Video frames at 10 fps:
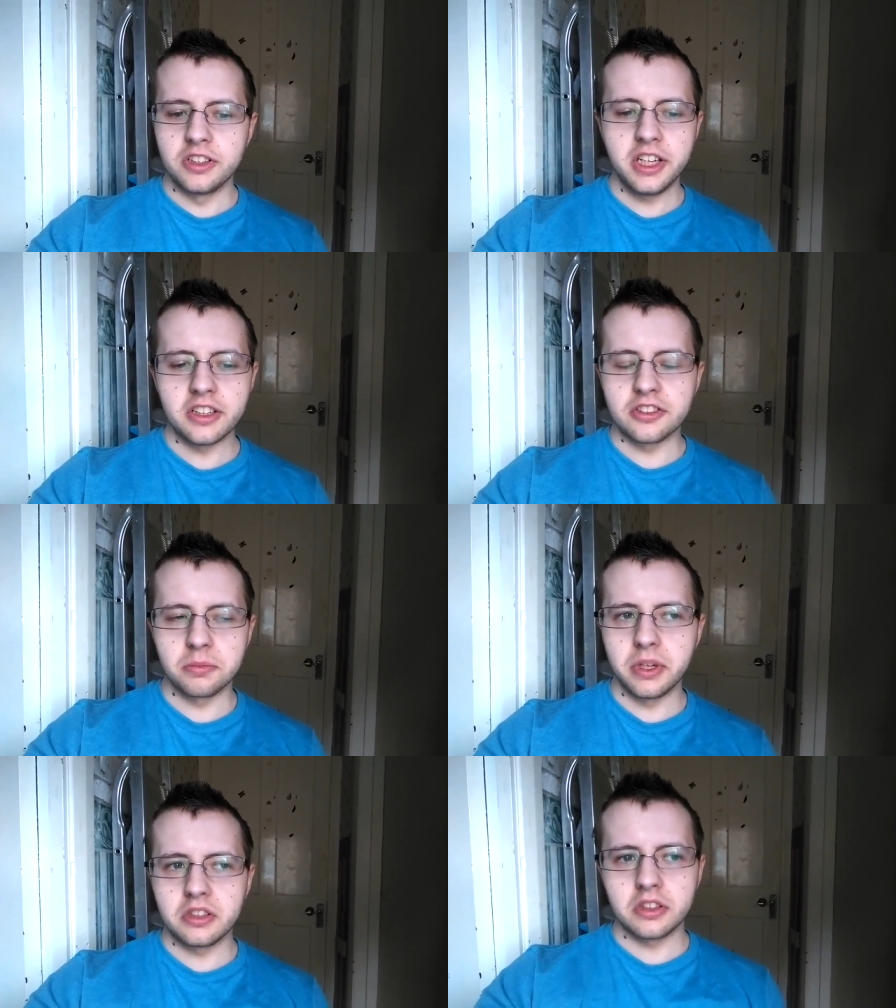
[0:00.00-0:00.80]
yeah,
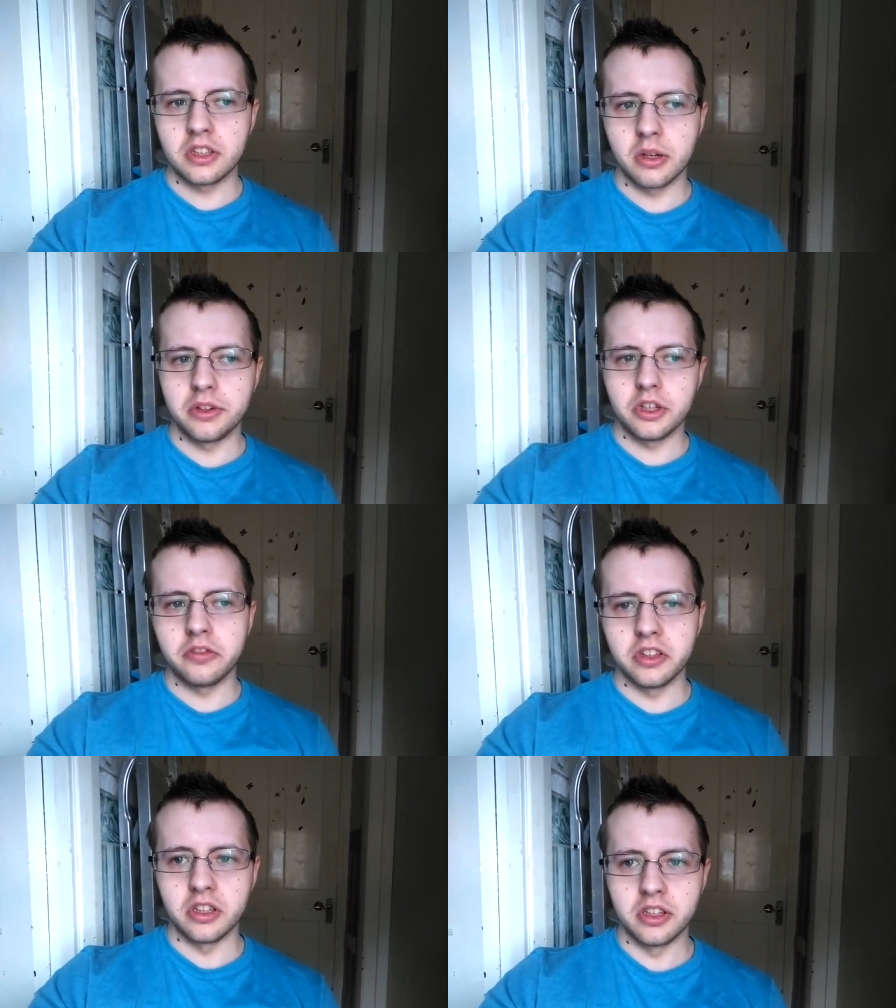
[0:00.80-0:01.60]
just been going
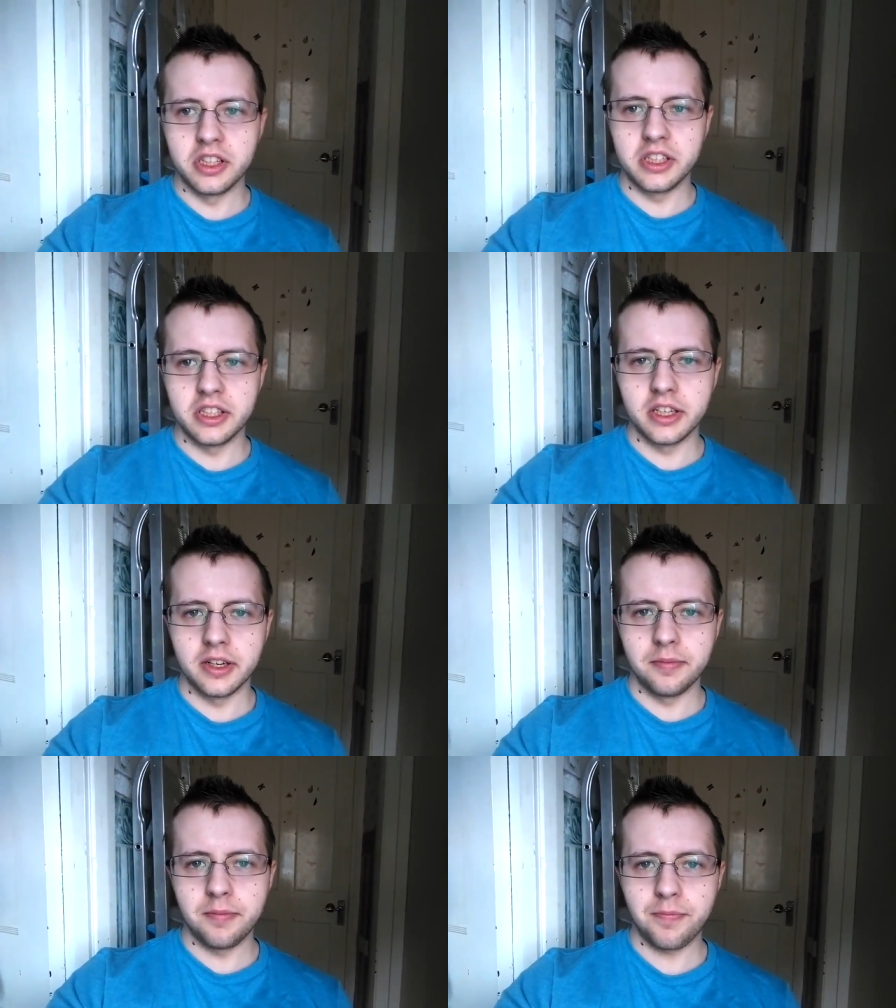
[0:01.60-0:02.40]
over the
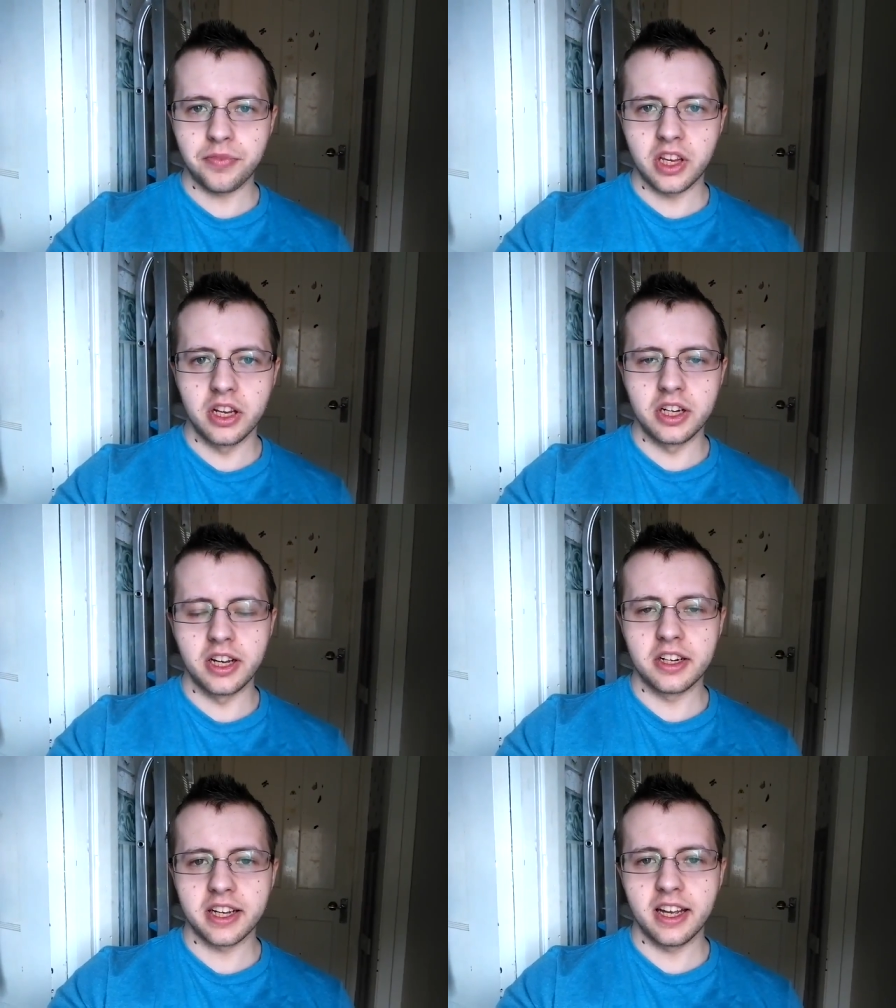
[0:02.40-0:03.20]
um,
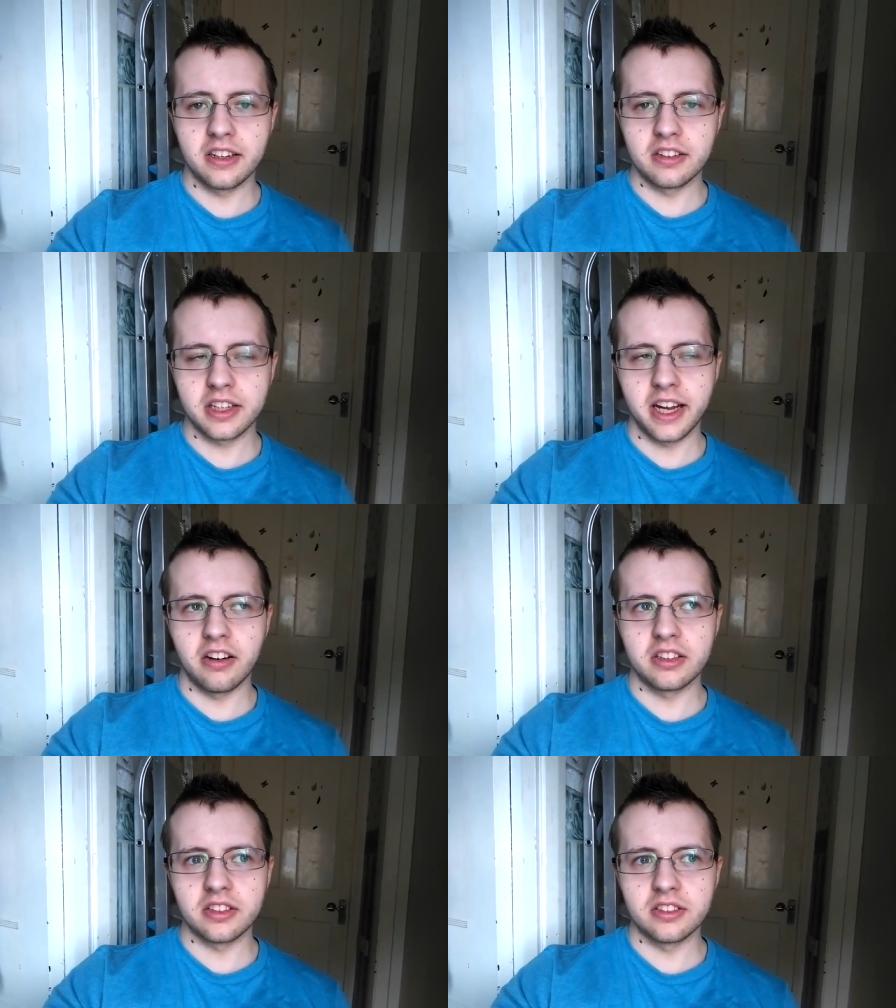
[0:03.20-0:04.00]
Hiragana cat
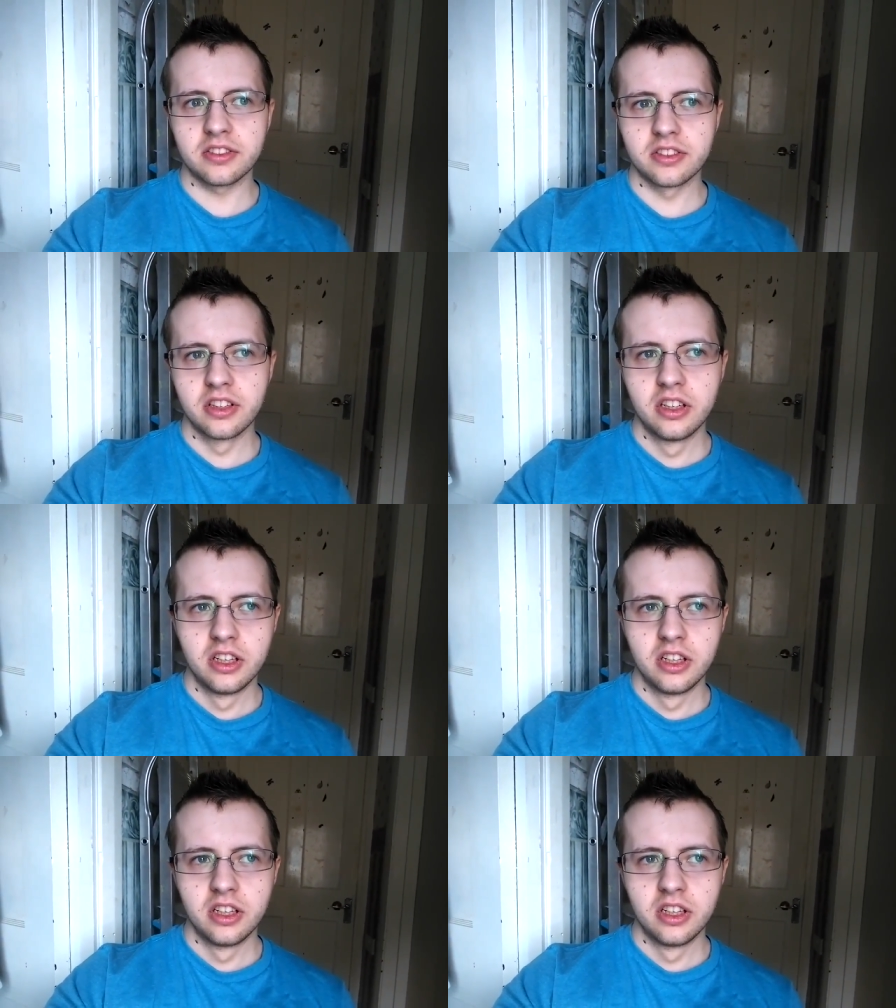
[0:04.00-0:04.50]
characters.